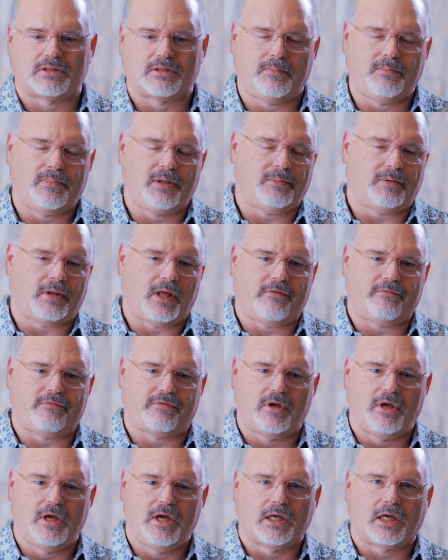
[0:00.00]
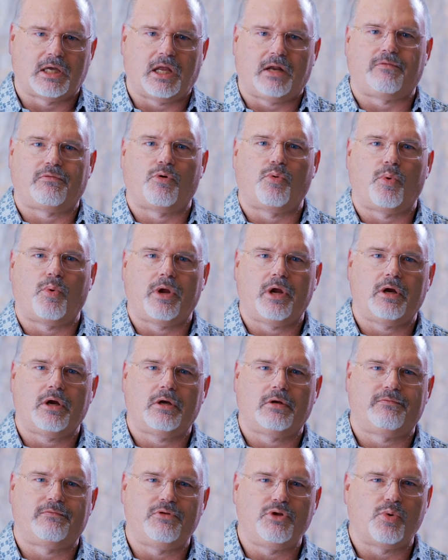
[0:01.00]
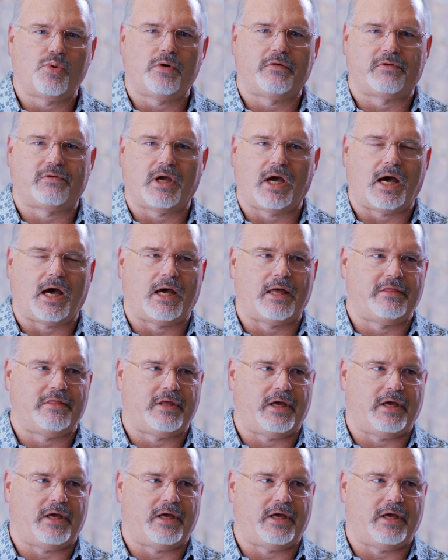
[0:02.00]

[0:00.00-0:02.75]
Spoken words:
Some people have kind of a weird view of God,